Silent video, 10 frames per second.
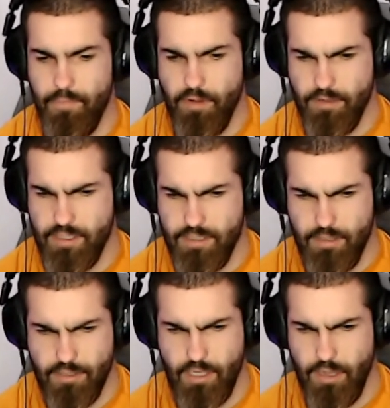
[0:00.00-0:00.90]
There's
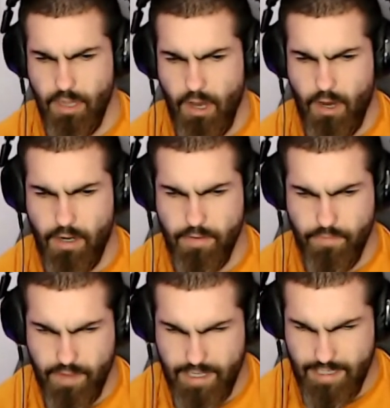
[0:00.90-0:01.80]
a lot of
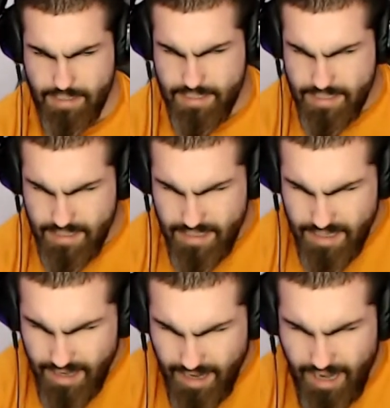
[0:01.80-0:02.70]
things
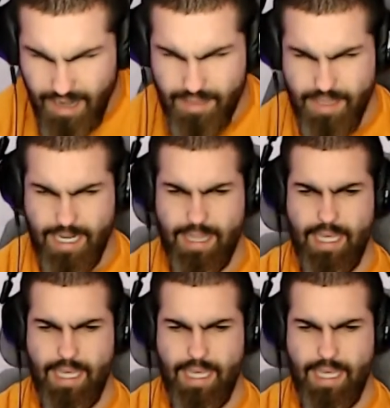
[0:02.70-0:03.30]
that I